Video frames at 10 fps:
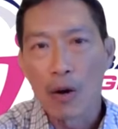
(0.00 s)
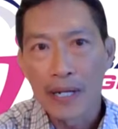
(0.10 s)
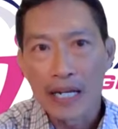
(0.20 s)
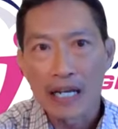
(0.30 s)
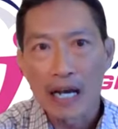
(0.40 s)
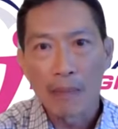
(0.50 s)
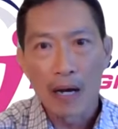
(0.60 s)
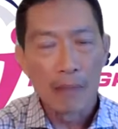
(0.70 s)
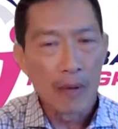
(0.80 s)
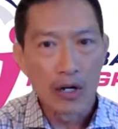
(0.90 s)
opening up
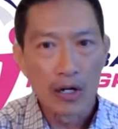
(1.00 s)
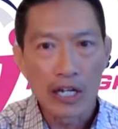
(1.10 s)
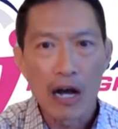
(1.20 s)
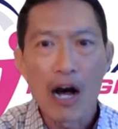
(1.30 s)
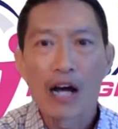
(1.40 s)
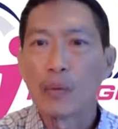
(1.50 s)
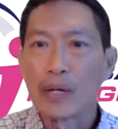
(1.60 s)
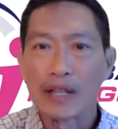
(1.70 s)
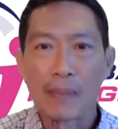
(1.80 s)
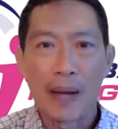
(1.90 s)
um, early on
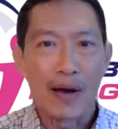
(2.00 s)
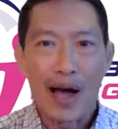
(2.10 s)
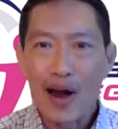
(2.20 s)
with about